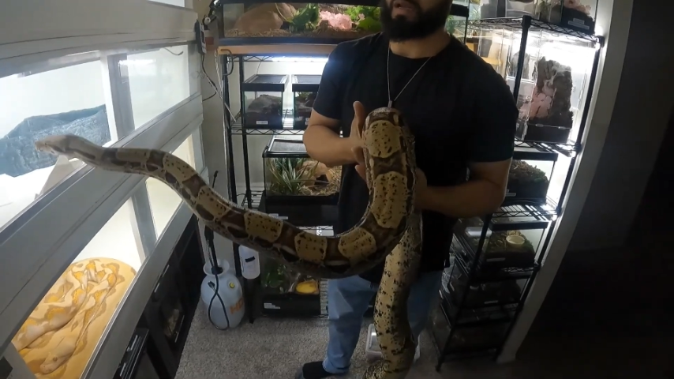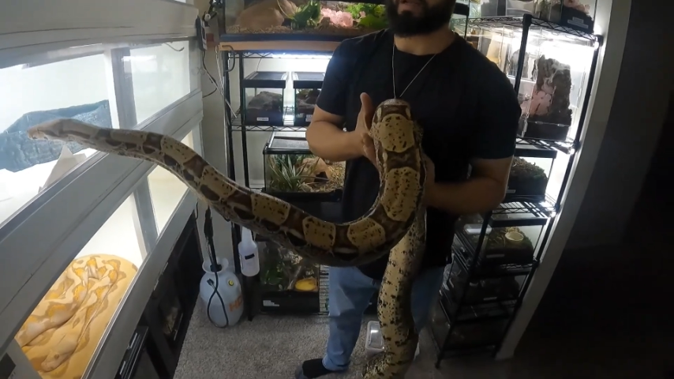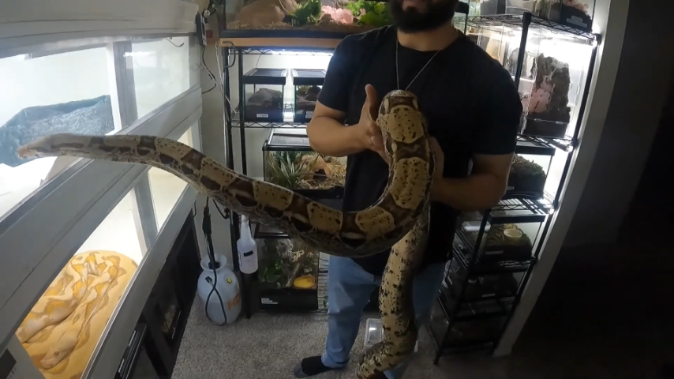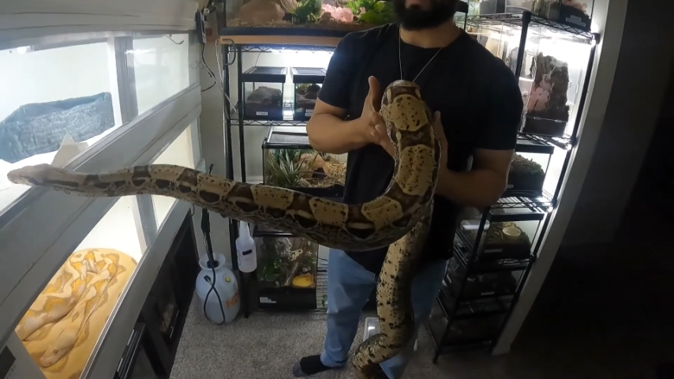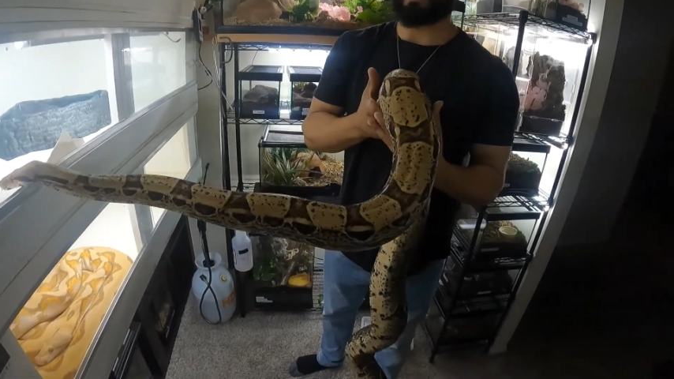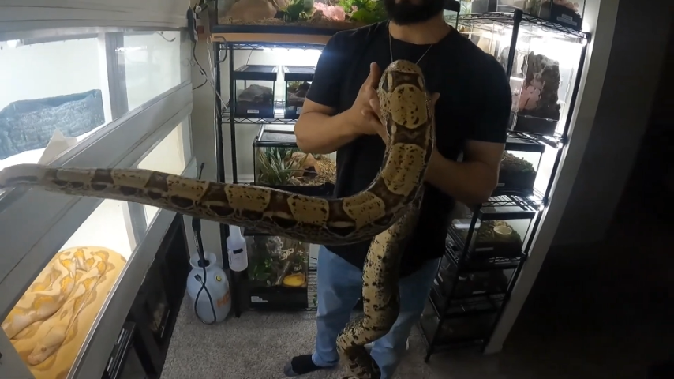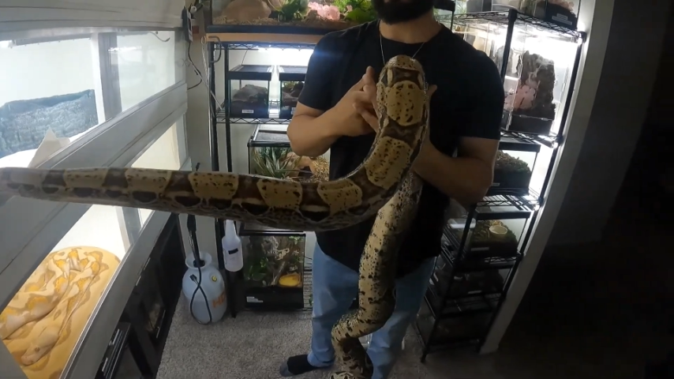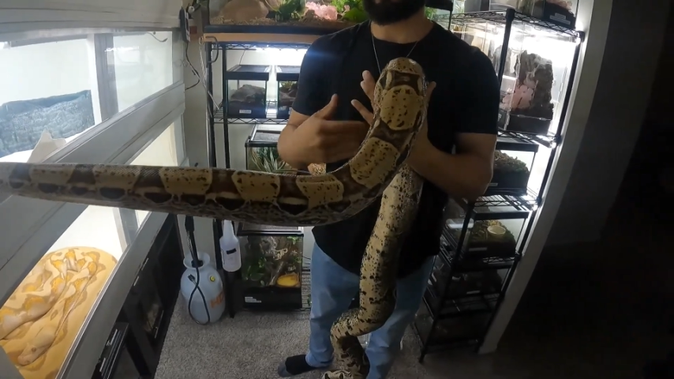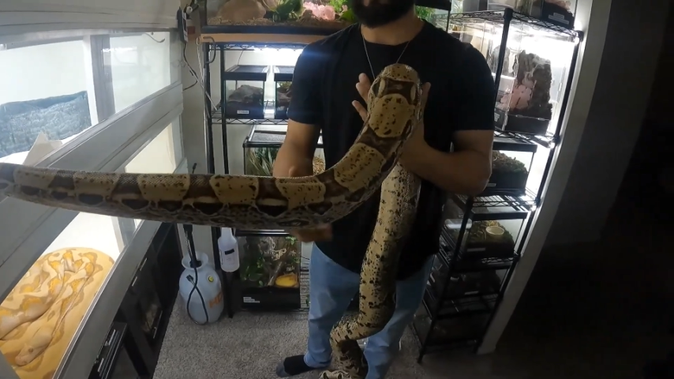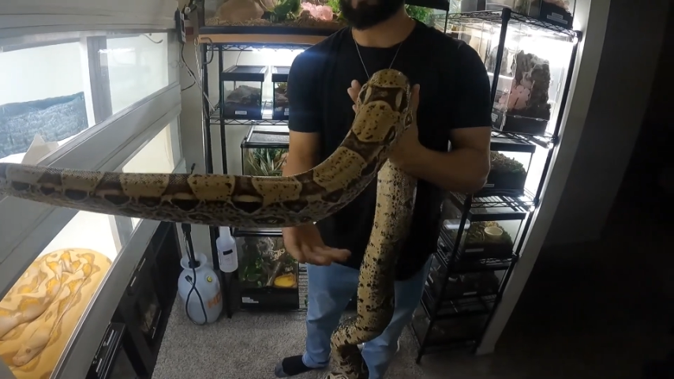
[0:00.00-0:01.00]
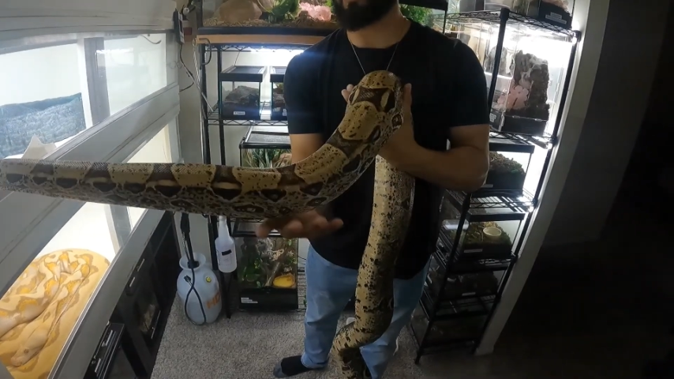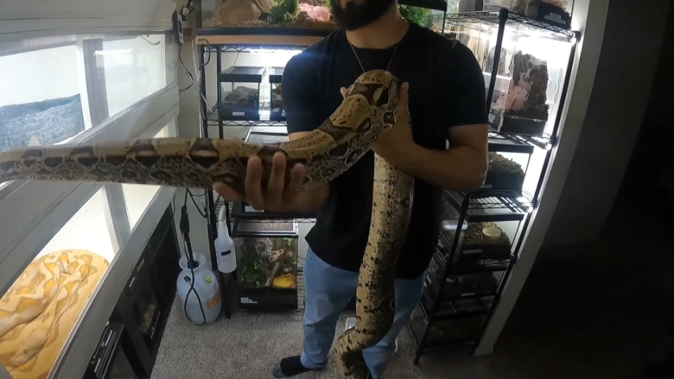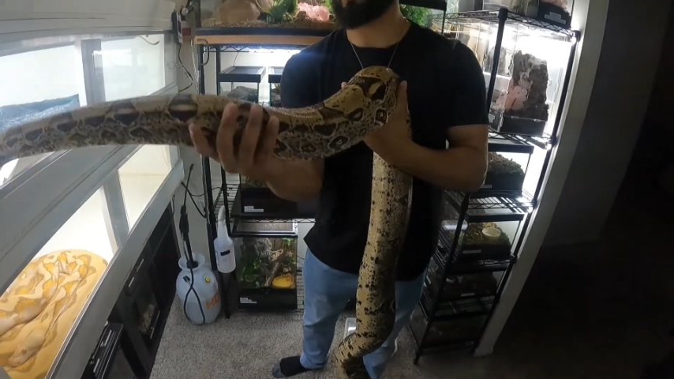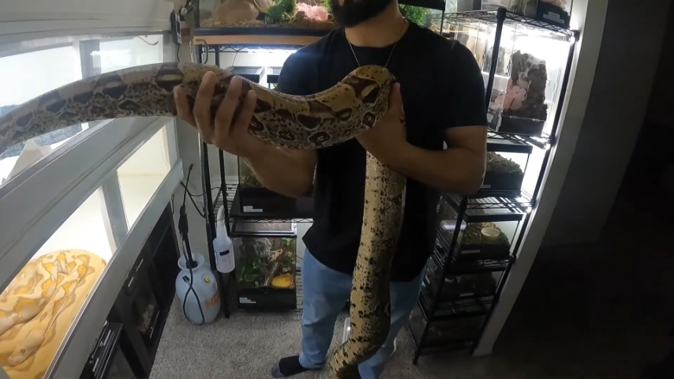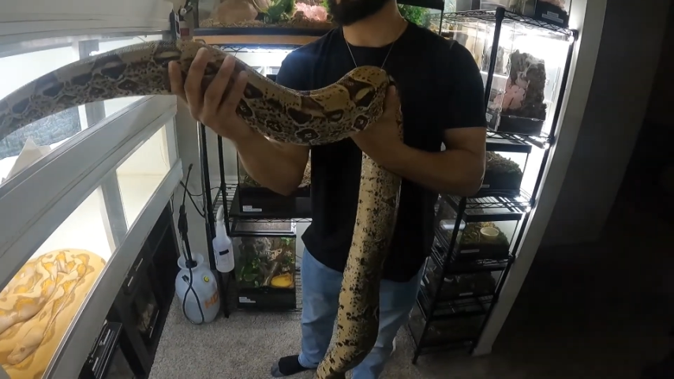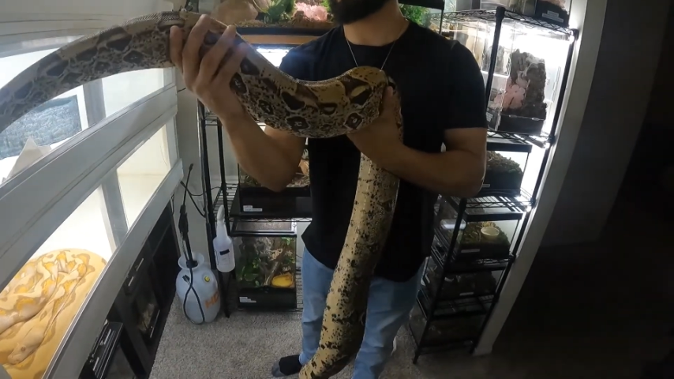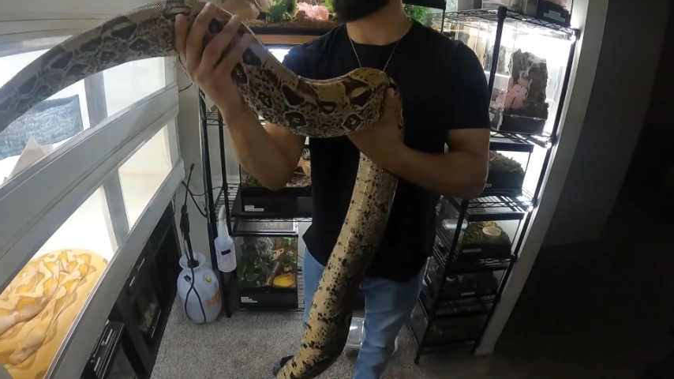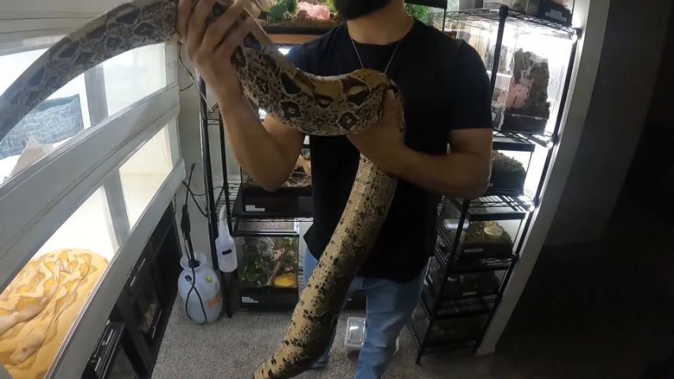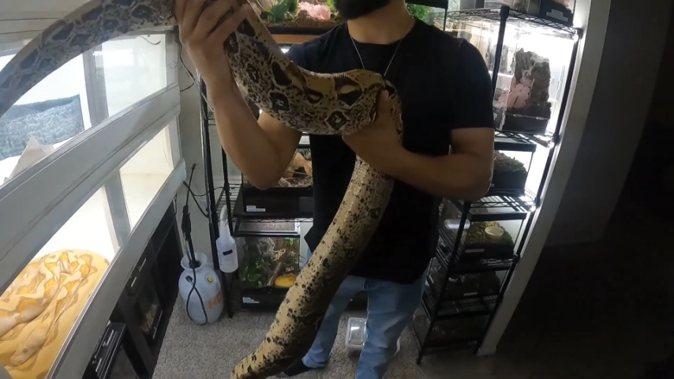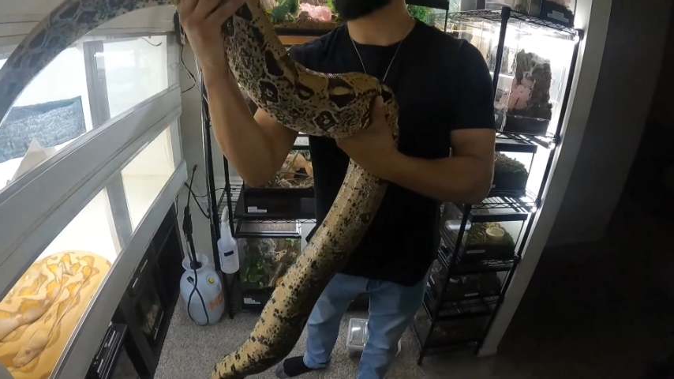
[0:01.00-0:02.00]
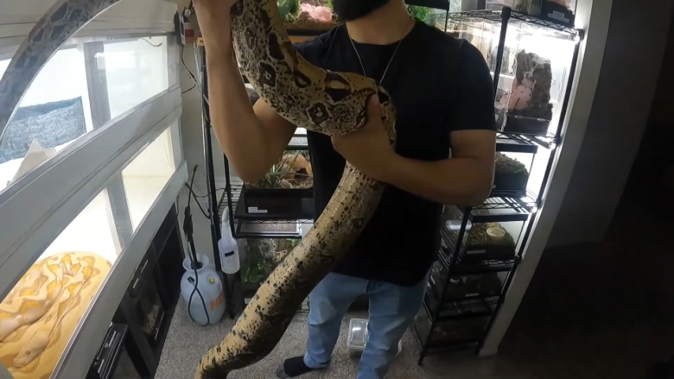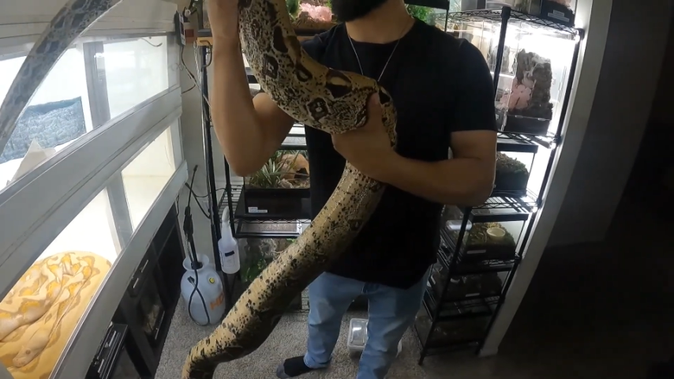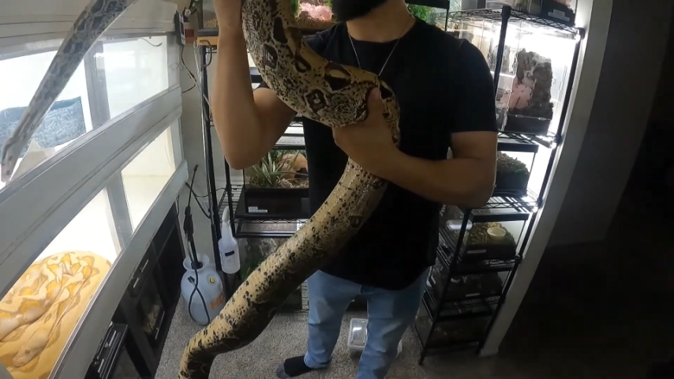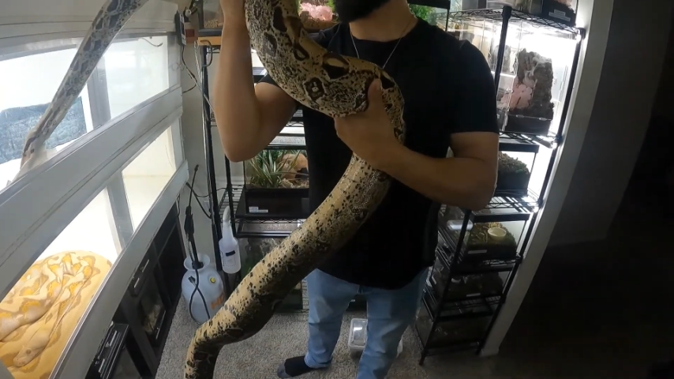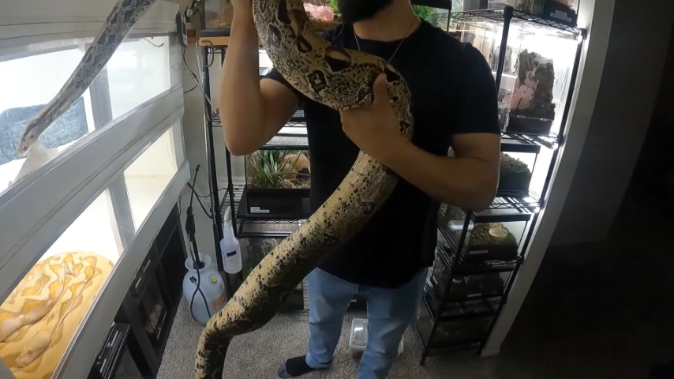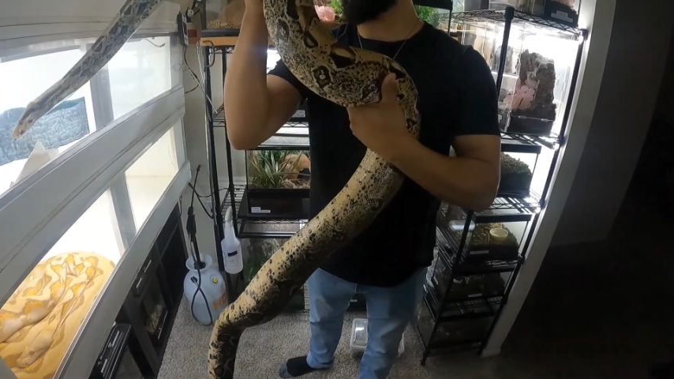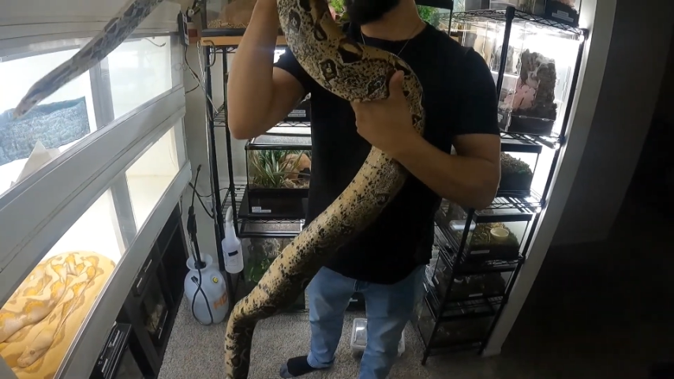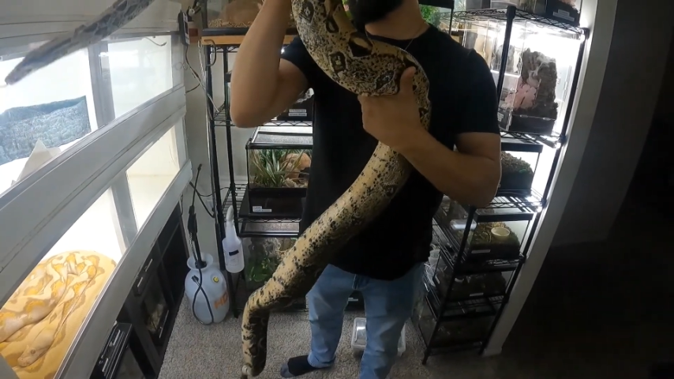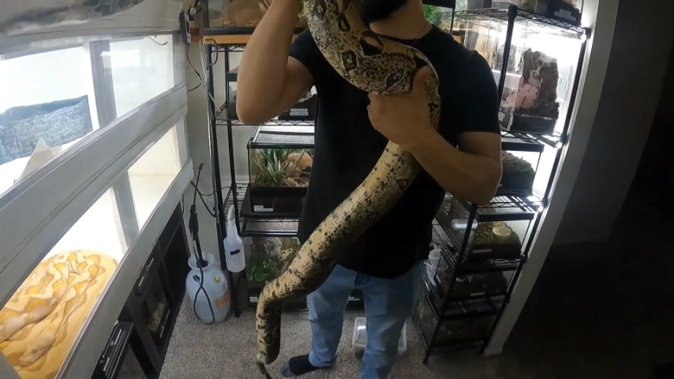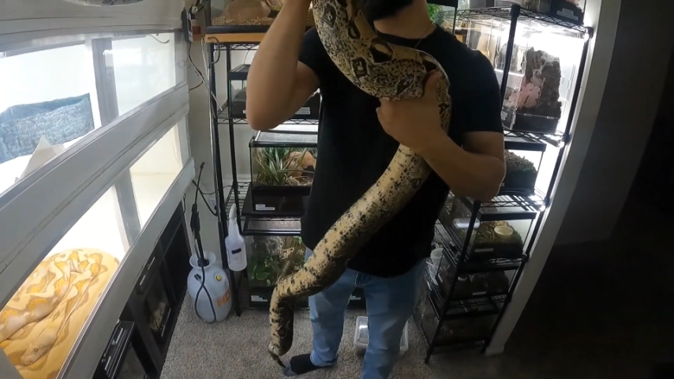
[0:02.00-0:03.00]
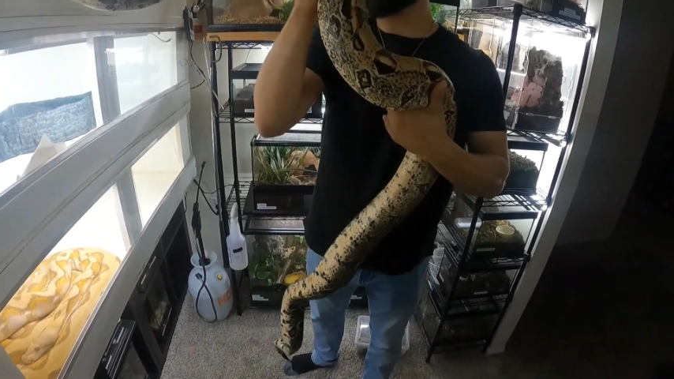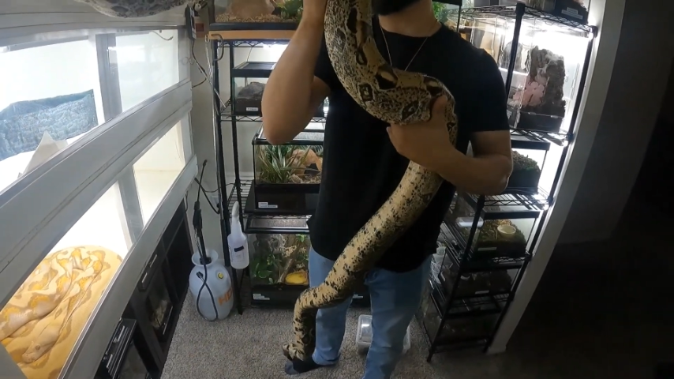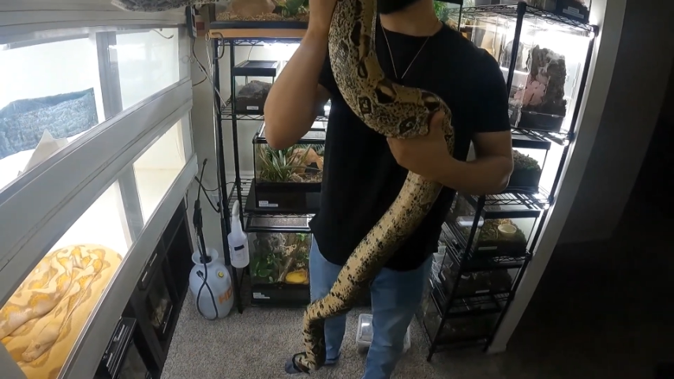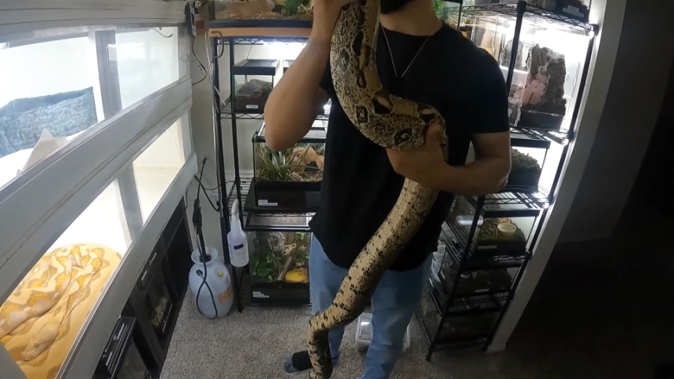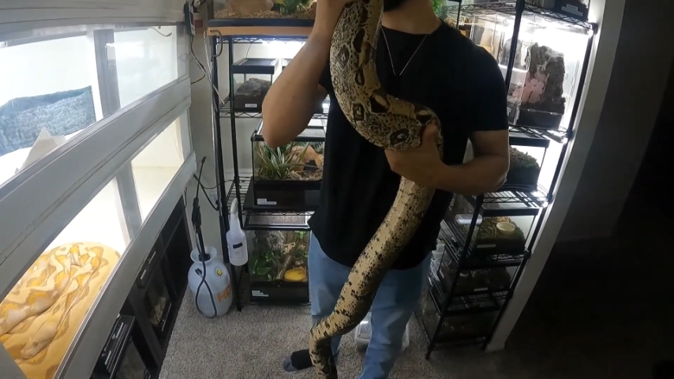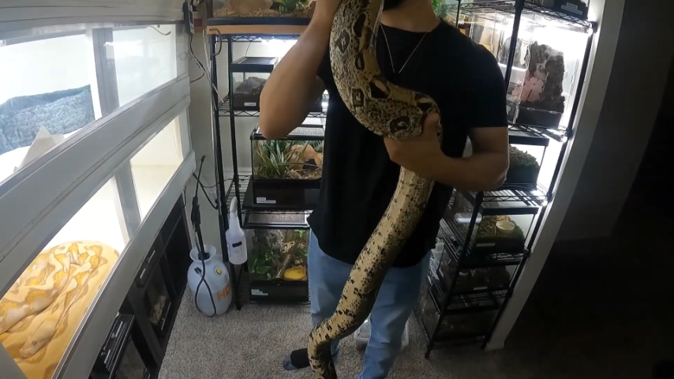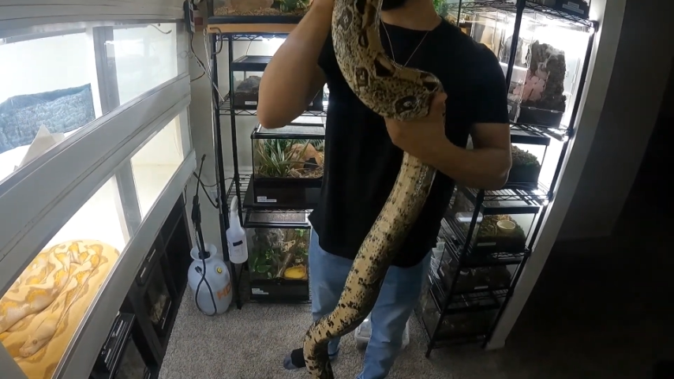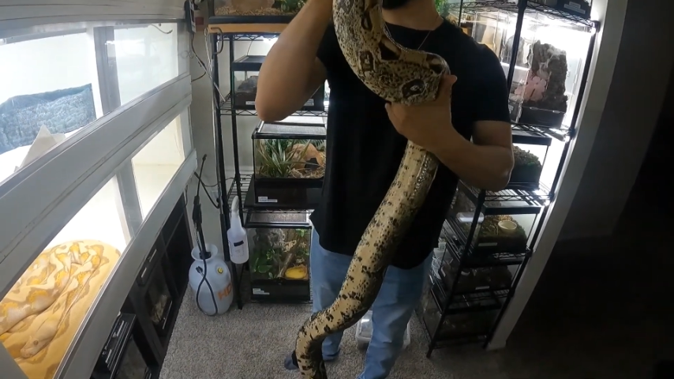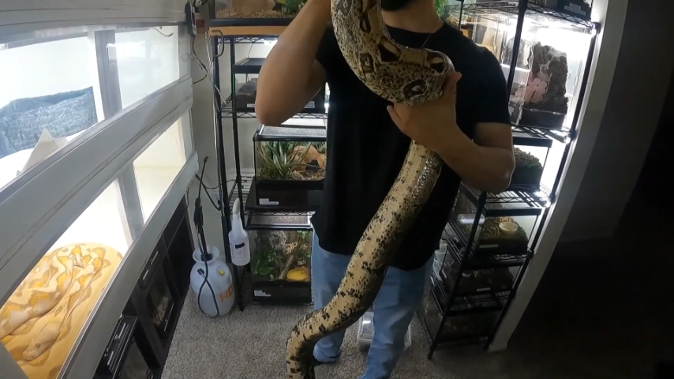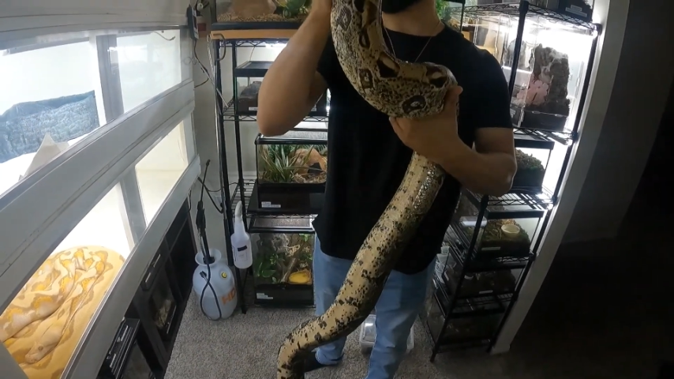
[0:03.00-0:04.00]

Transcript: Nobody's mouth can be seen.